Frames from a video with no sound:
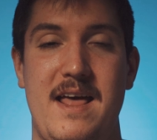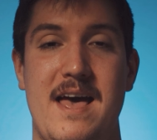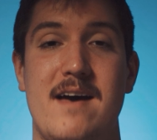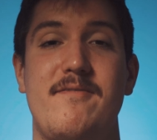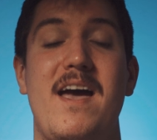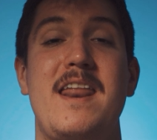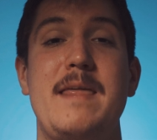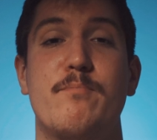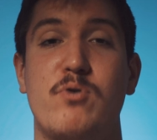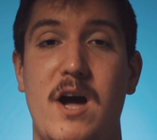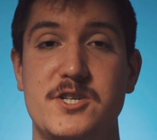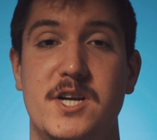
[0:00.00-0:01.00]
have, any
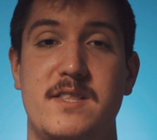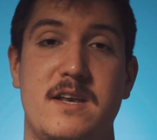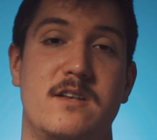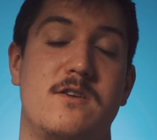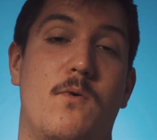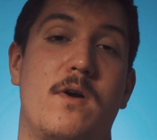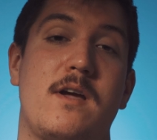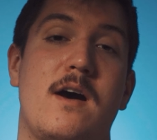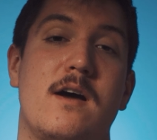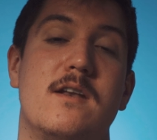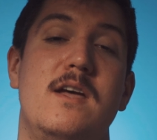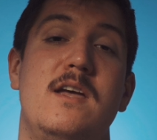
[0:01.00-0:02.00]
project that is going
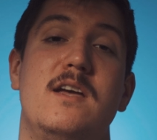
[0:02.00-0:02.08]
on,